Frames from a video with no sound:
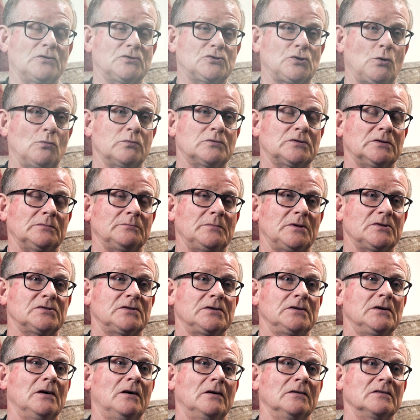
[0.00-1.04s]
Consultant
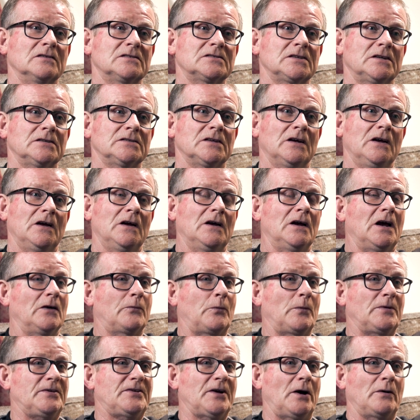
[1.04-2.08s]
Mr. Young says
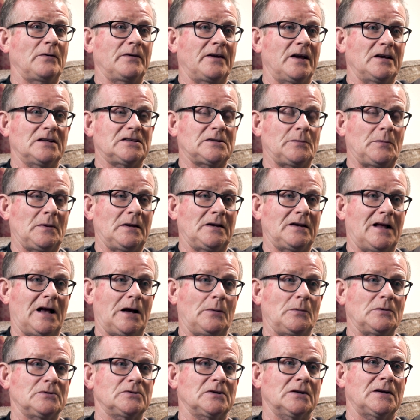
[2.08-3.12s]
if we don't get him in
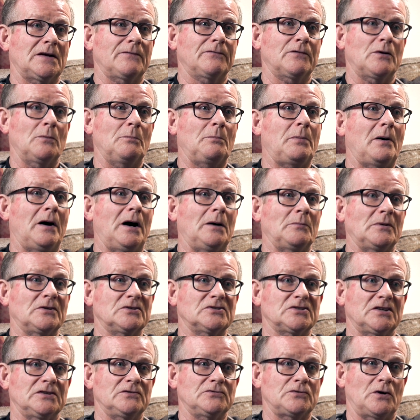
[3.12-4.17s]
now, he's going to have
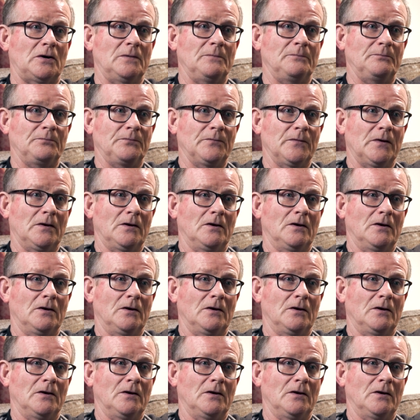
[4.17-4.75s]
compartment syndrome.